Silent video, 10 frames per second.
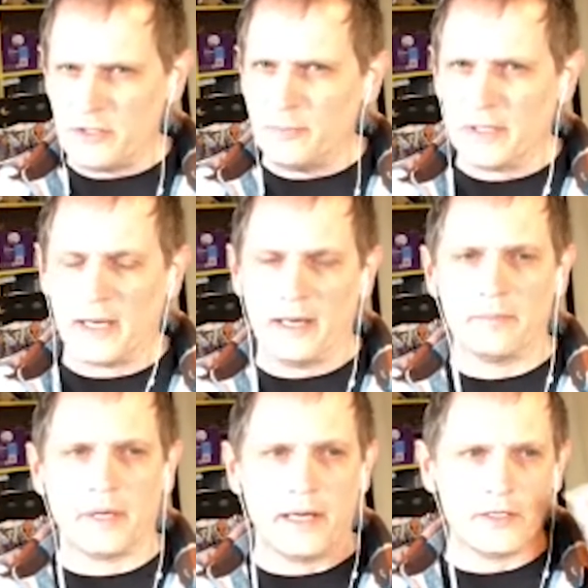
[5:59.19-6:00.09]

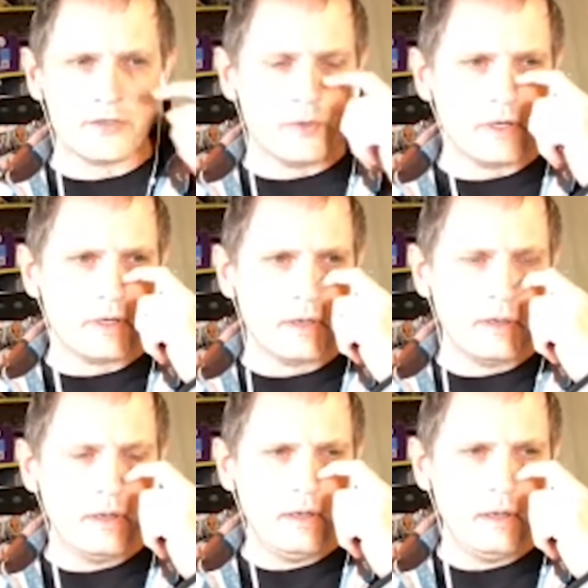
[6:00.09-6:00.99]
duplicating Brian's work?
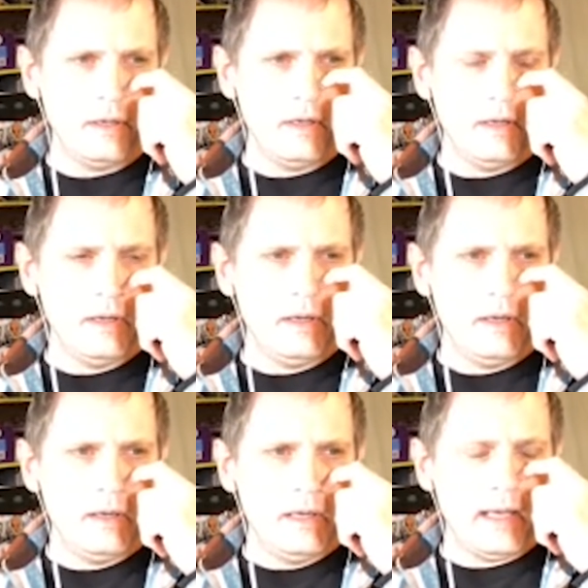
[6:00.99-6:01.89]

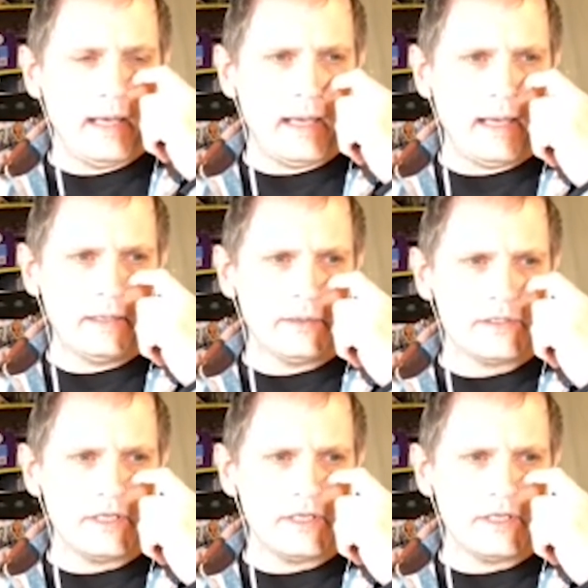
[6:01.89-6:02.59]
And